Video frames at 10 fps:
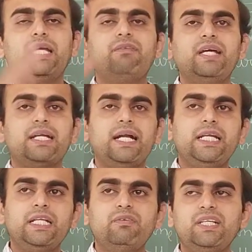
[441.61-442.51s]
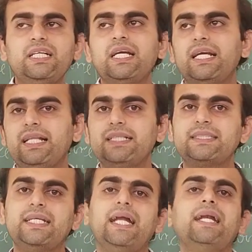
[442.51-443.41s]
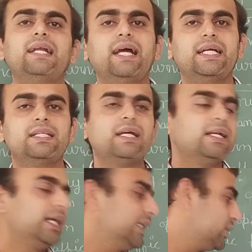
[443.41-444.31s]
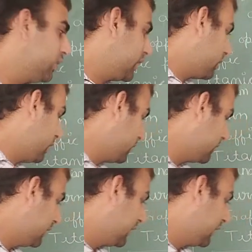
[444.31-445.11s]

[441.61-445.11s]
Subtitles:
Okay, we are continuing in a second line. That is only called